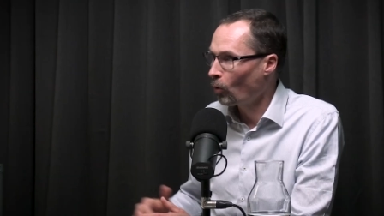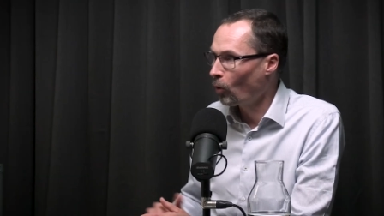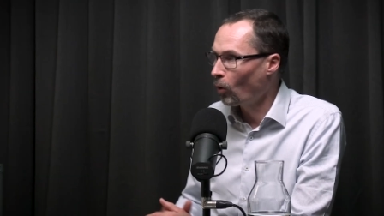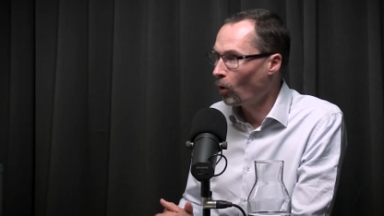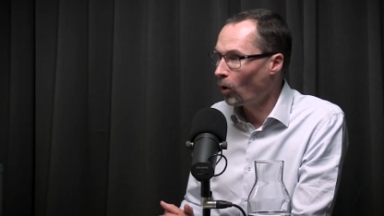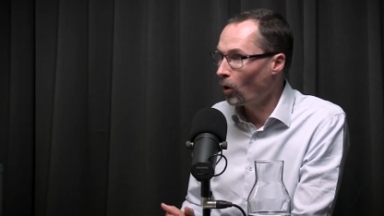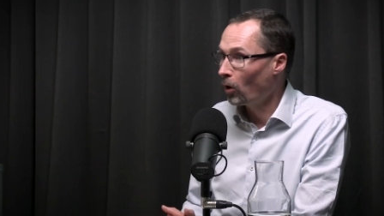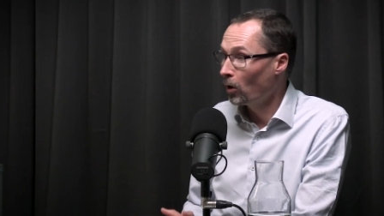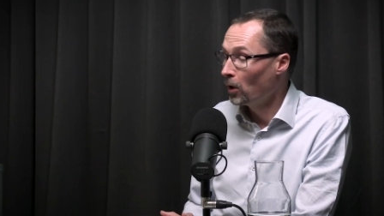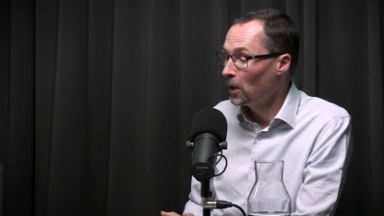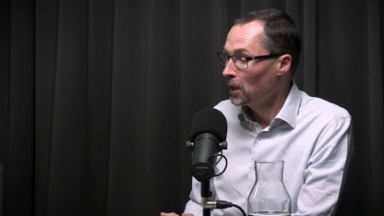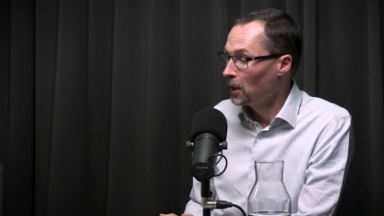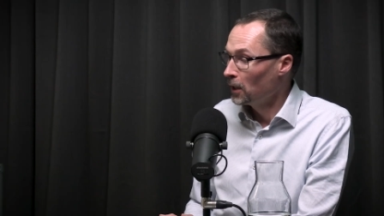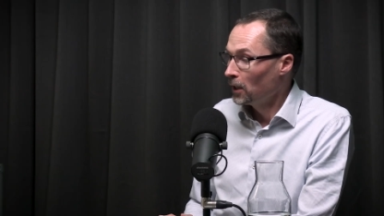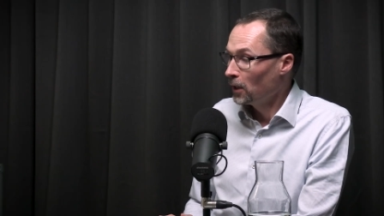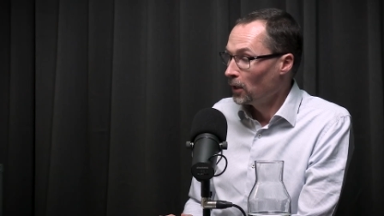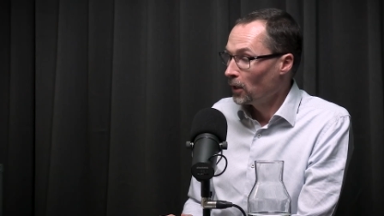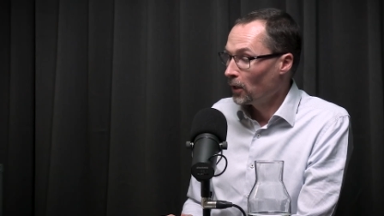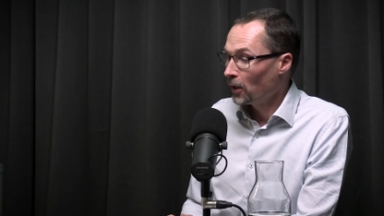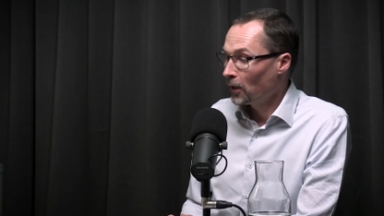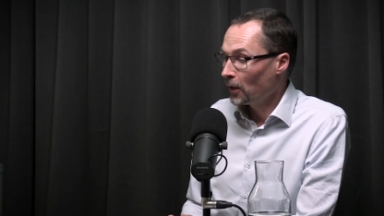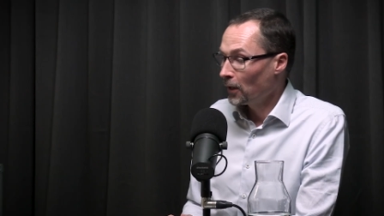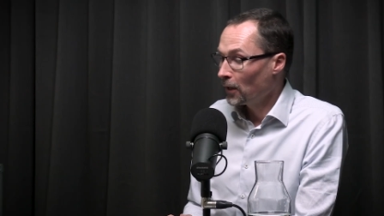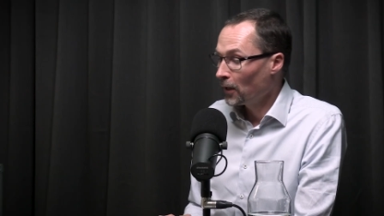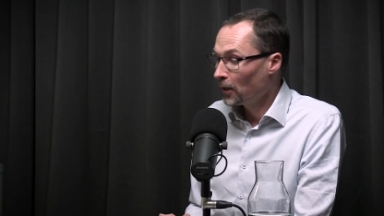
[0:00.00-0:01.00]
or
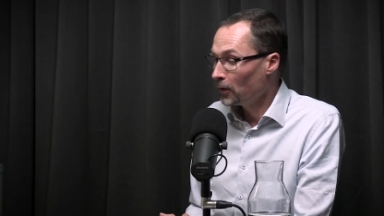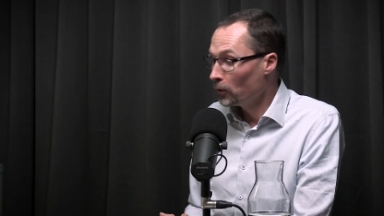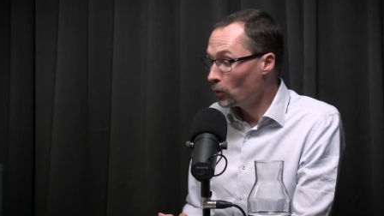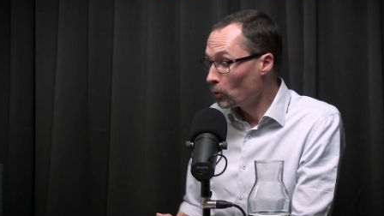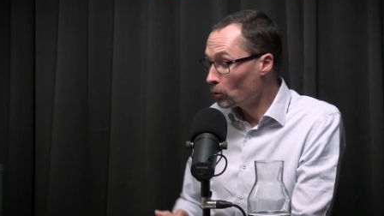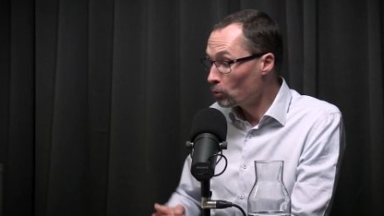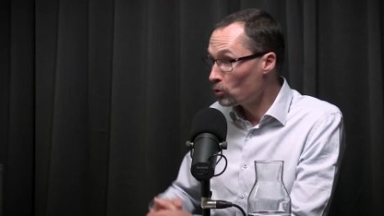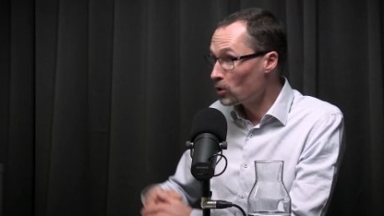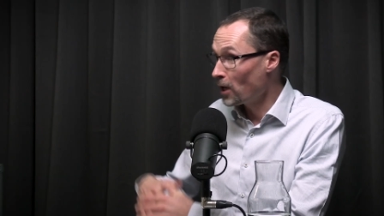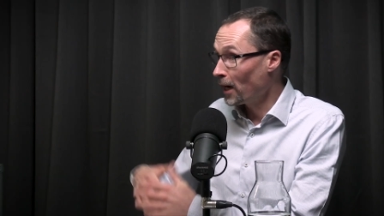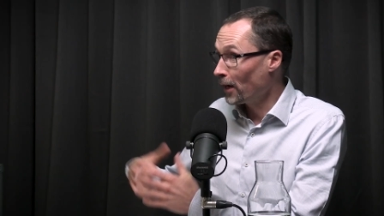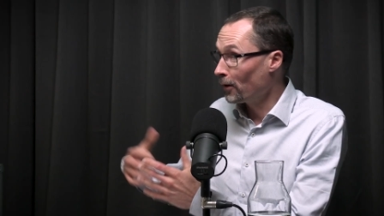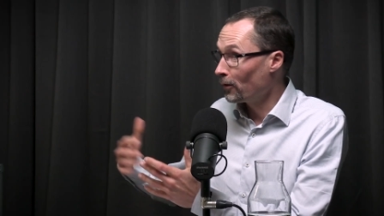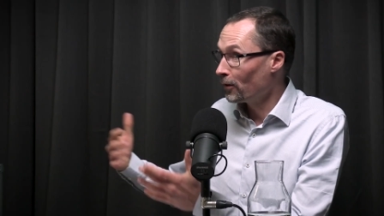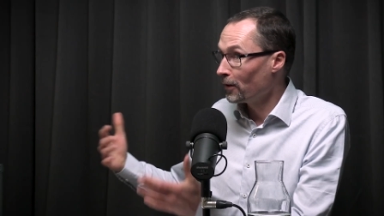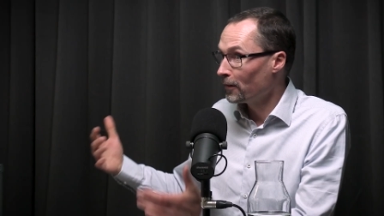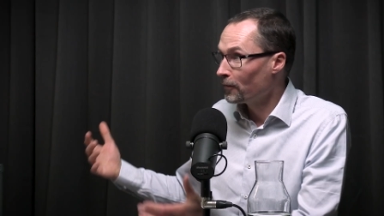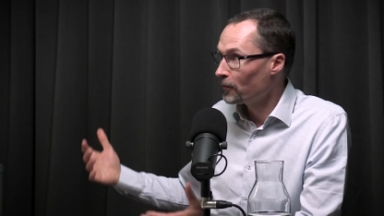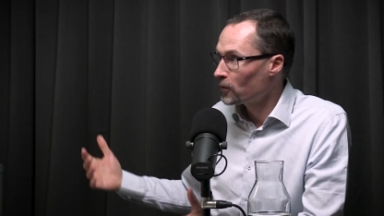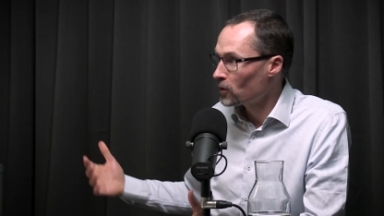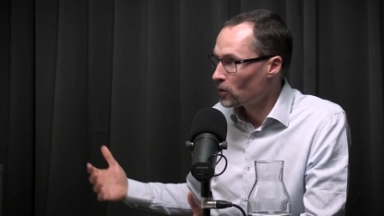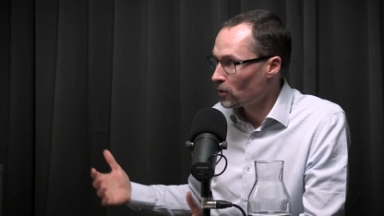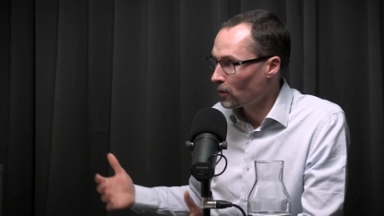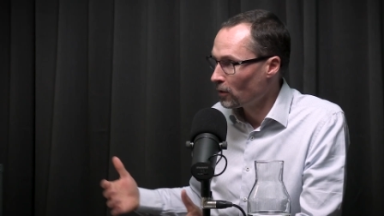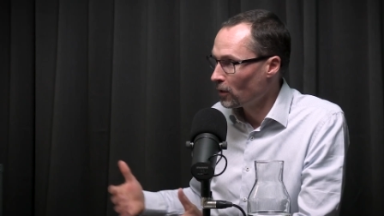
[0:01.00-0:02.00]
new
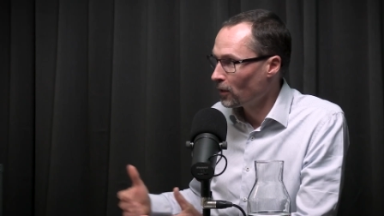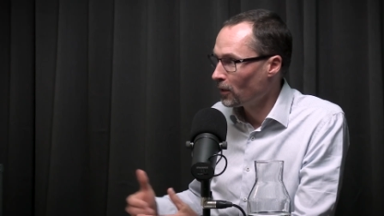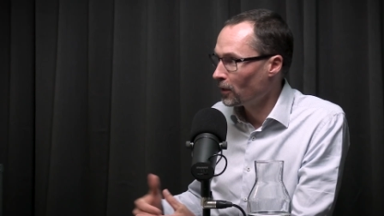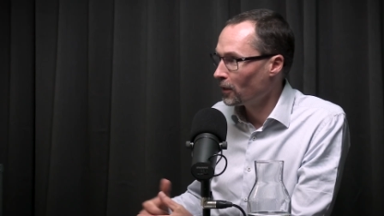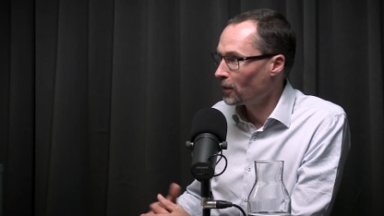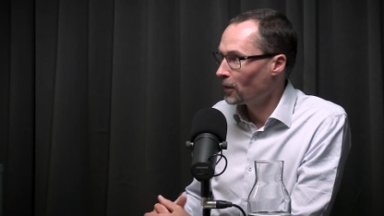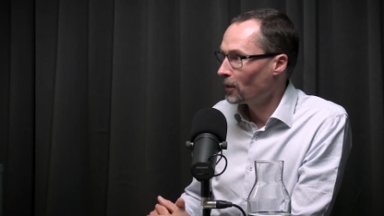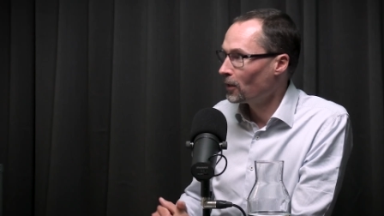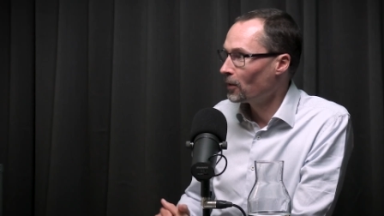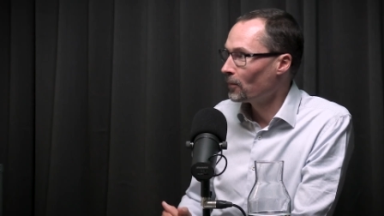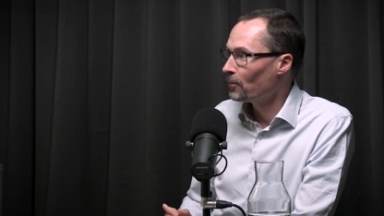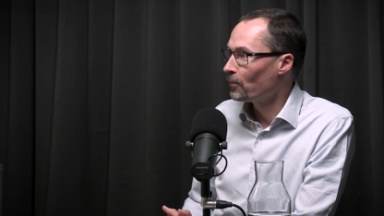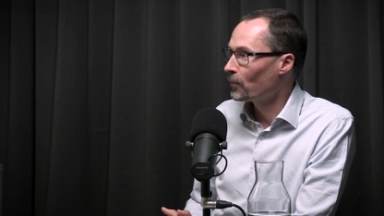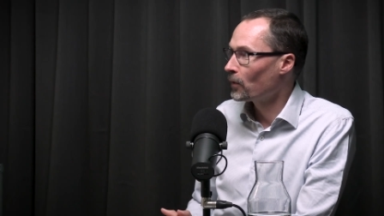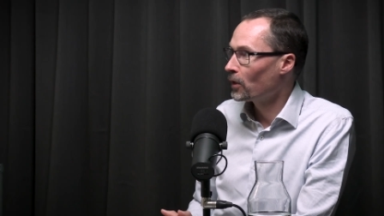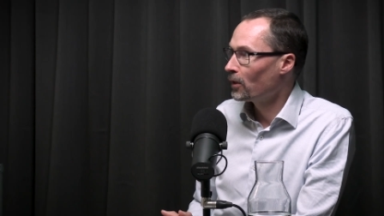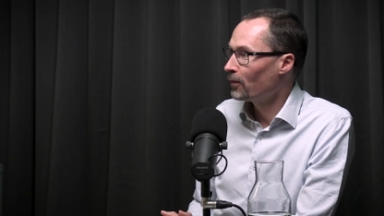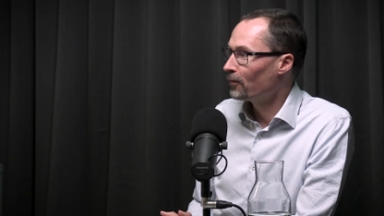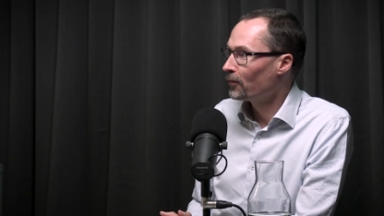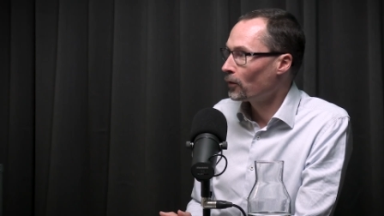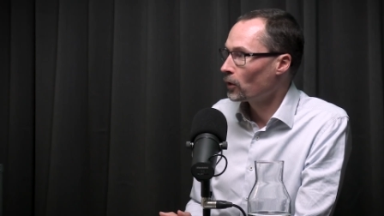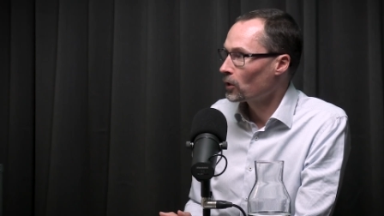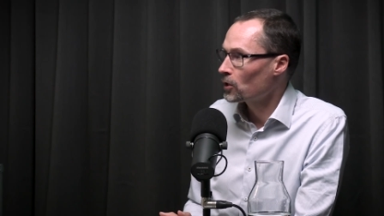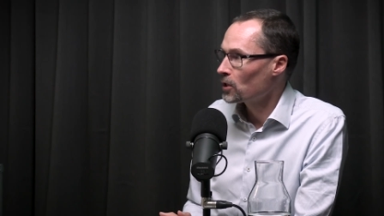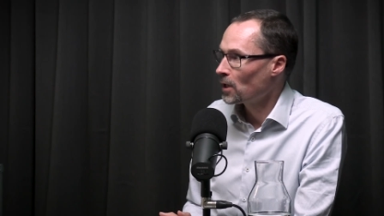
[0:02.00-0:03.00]
tariffs,
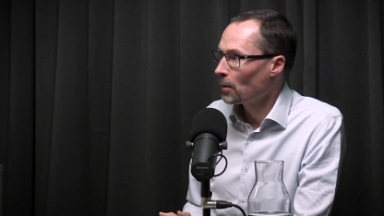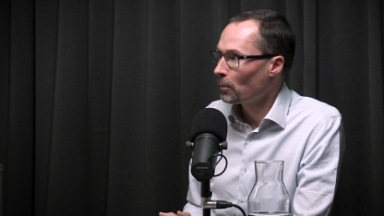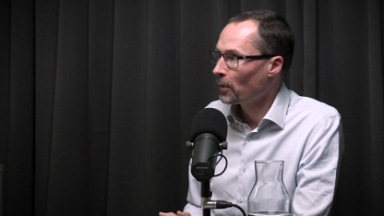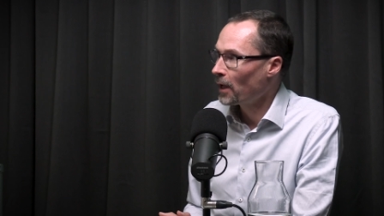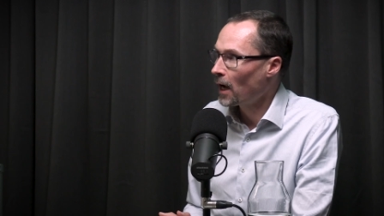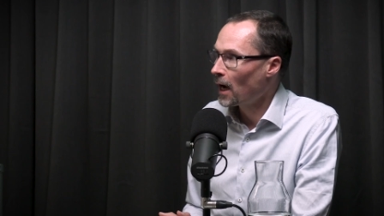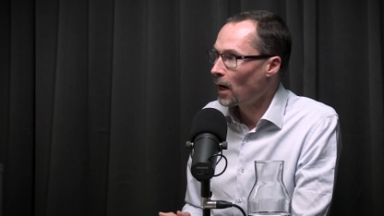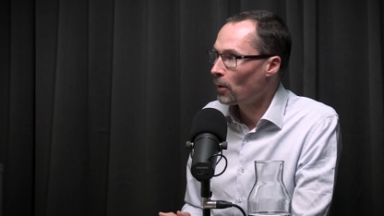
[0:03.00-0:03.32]
for example,